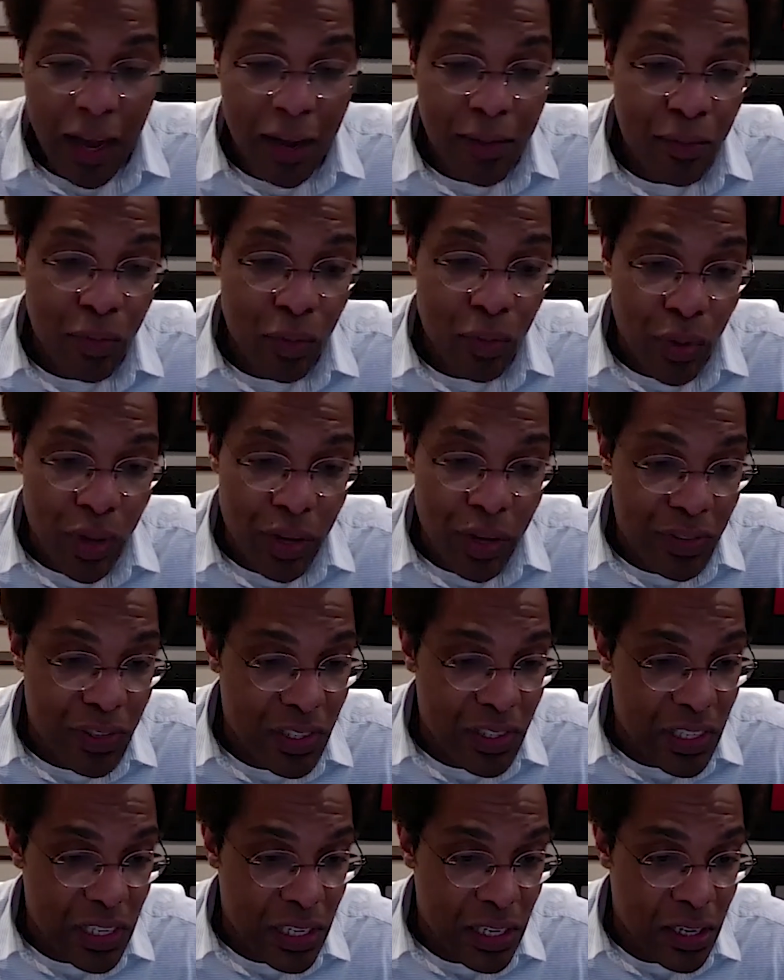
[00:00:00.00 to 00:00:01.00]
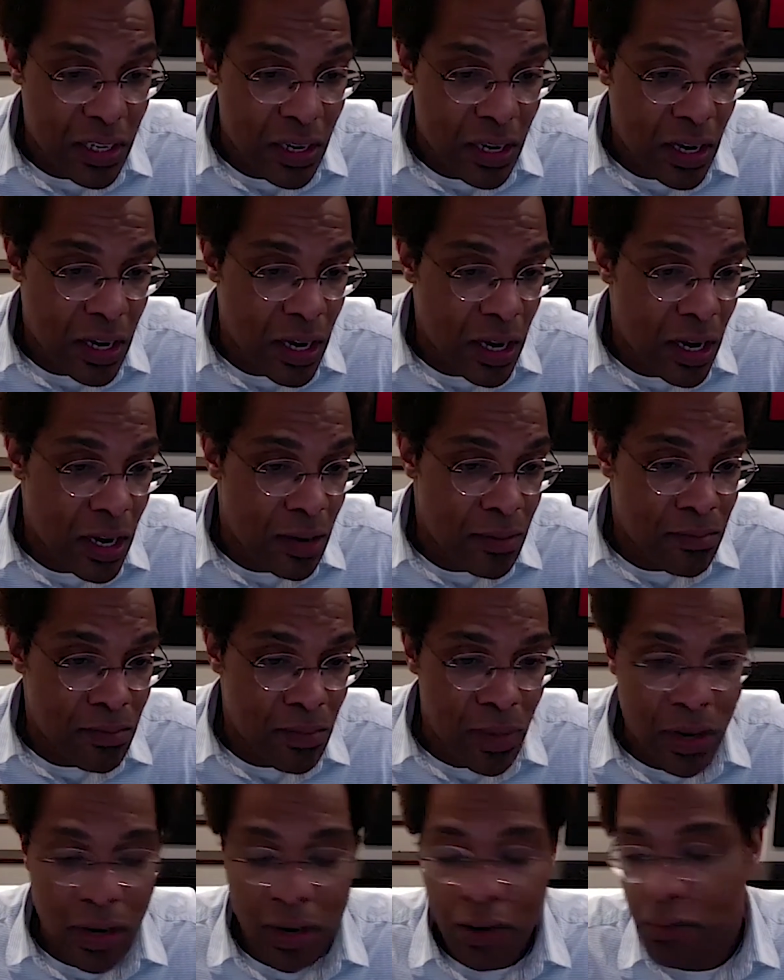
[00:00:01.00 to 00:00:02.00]
We've seen
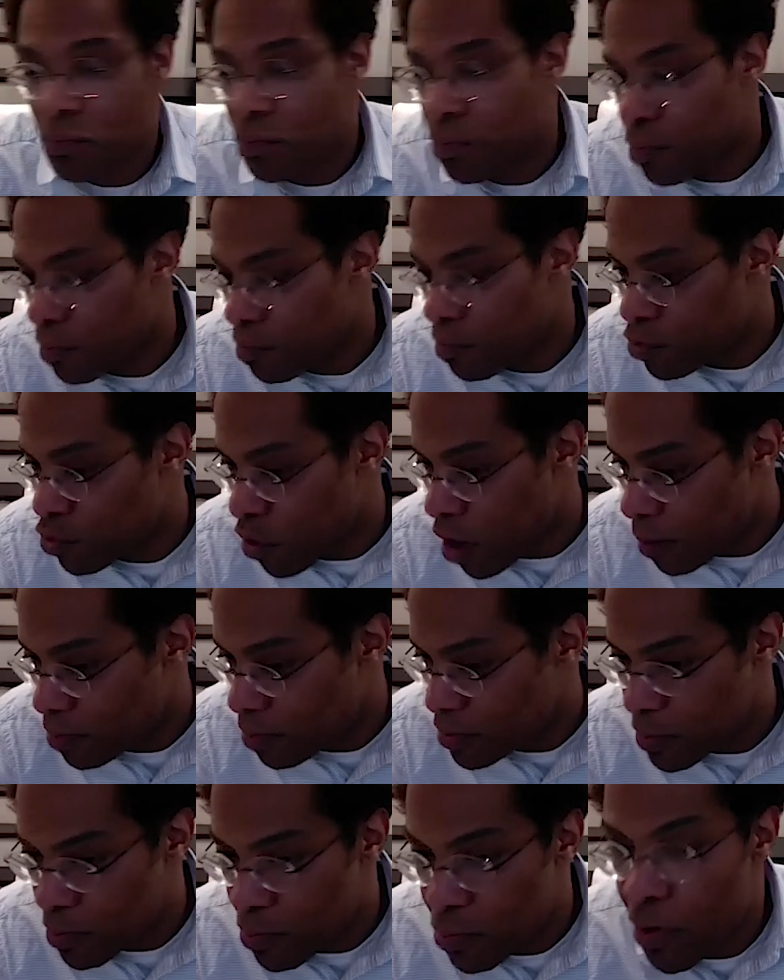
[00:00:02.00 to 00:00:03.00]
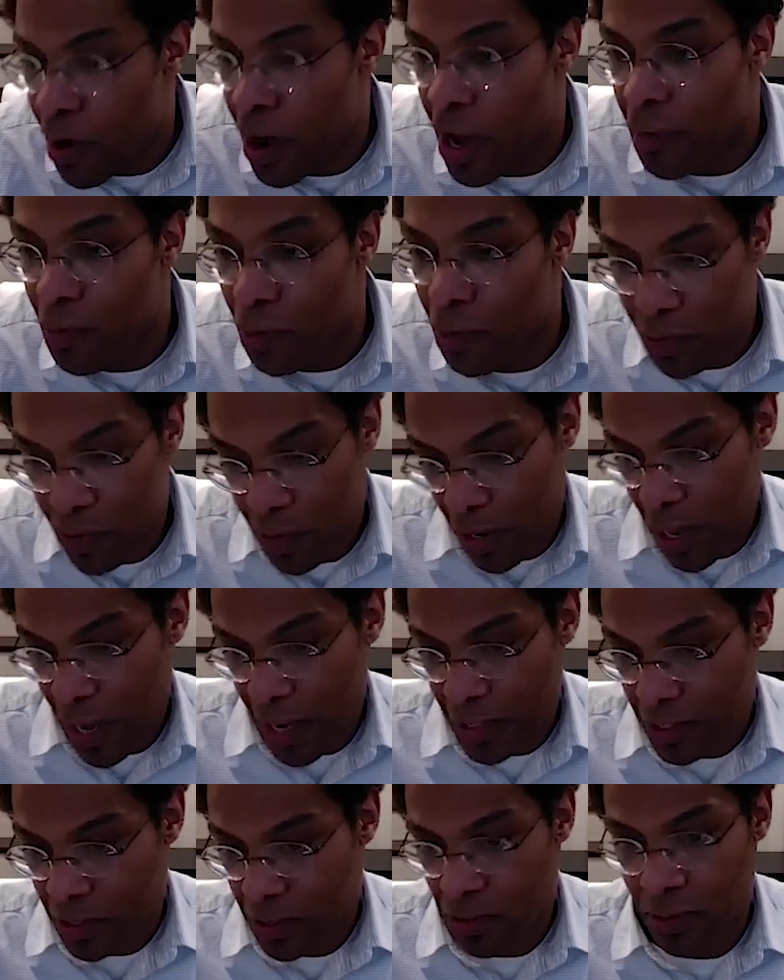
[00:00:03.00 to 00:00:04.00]
drops in prime over the
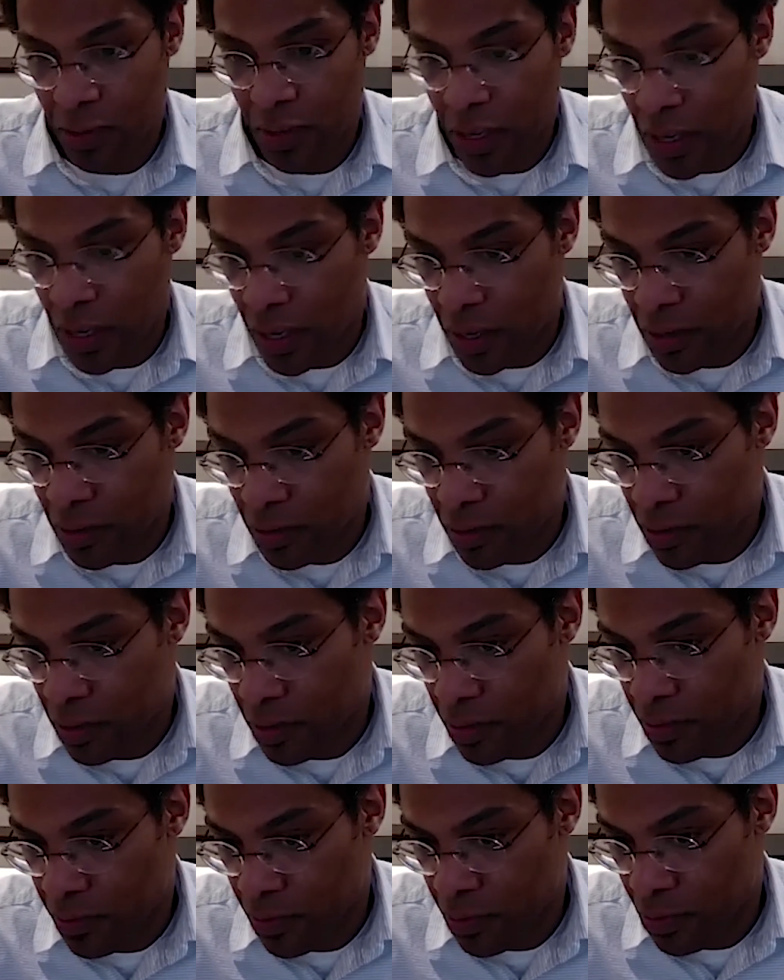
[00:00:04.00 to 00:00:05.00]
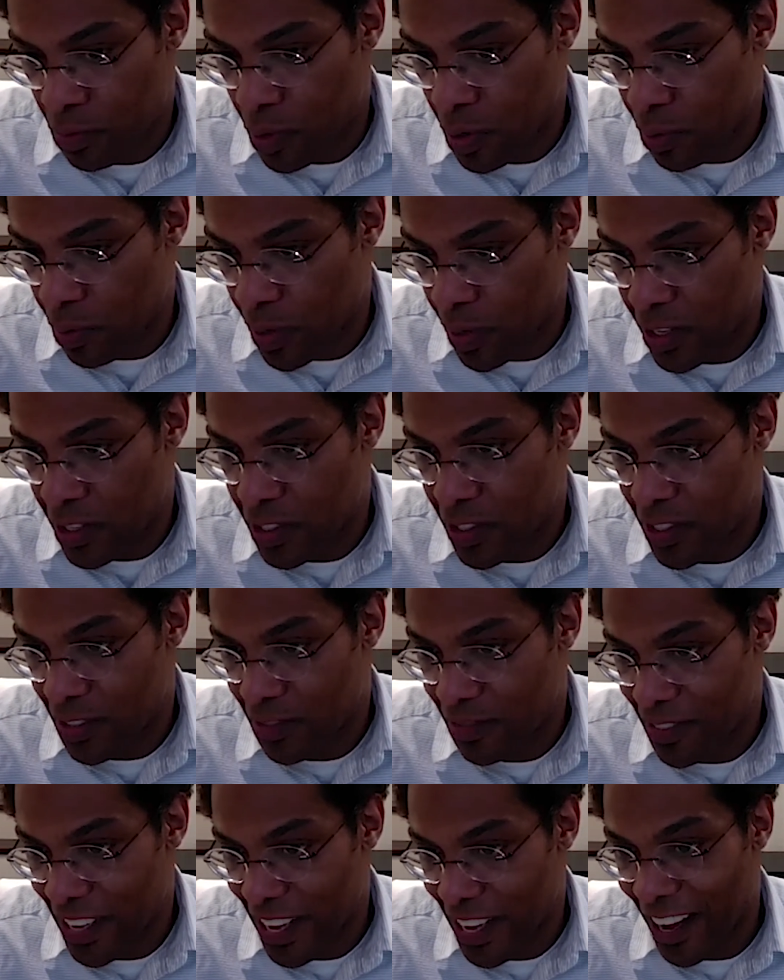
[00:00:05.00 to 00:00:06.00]
last 3
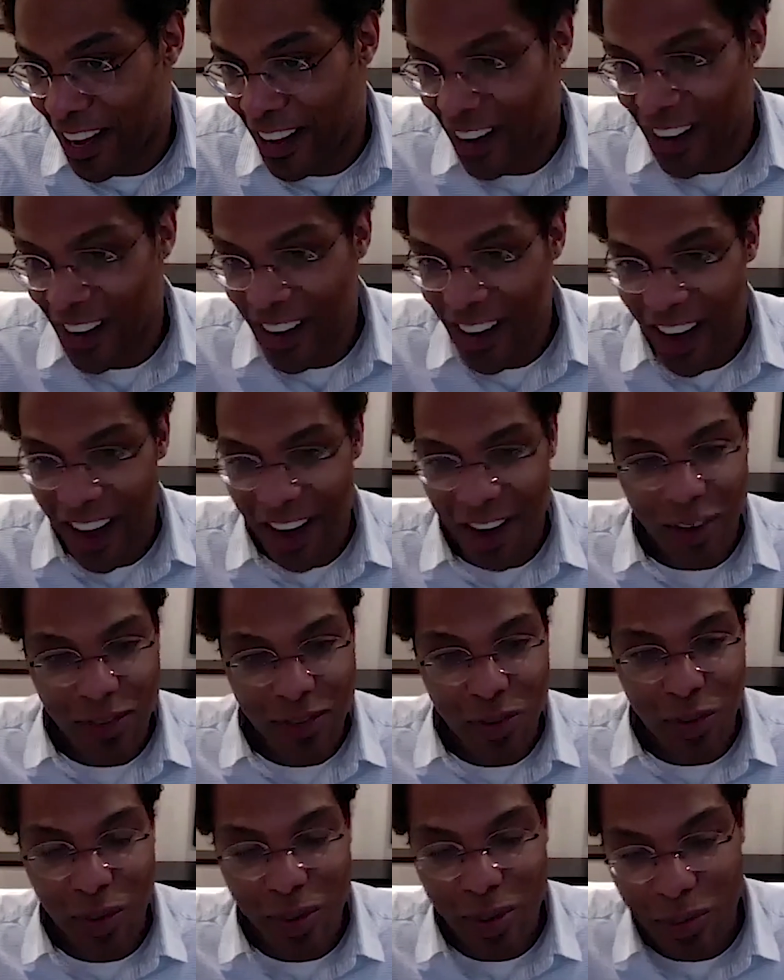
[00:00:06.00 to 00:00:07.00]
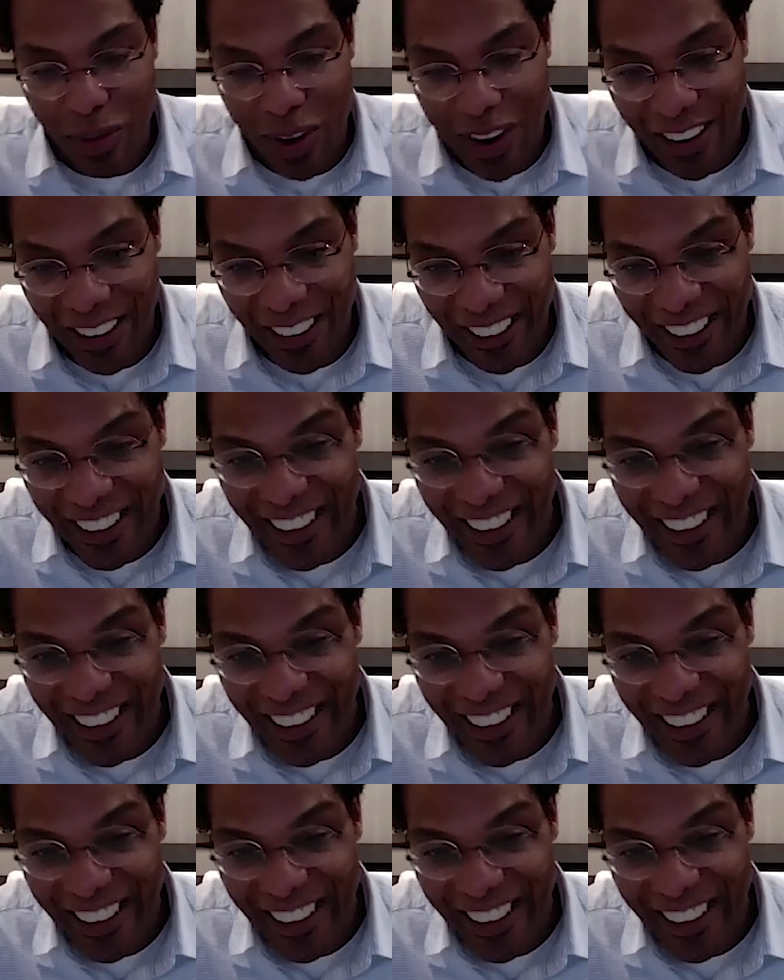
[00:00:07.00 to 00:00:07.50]
weeks. I don't know if you want me to wait on you,